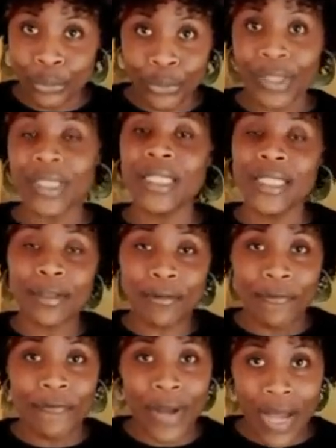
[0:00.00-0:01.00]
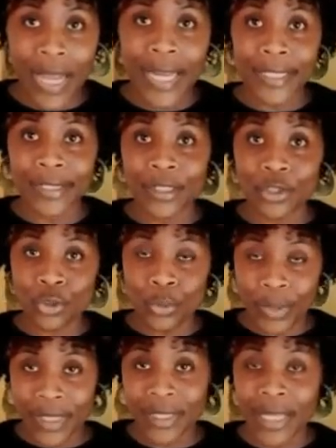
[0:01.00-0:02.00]
really defined
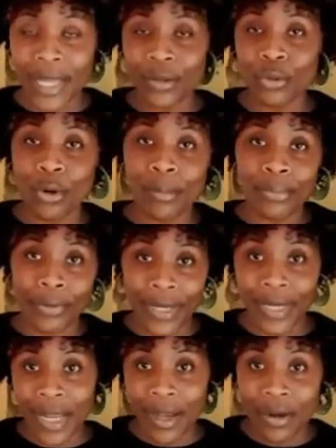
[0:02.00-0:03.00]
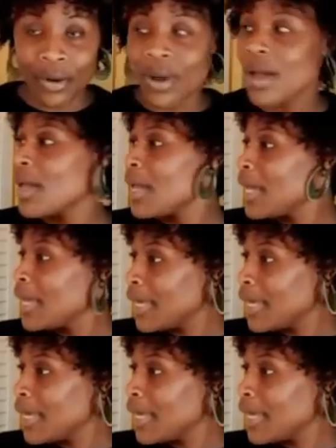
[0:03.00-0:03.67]
twist out or braid out,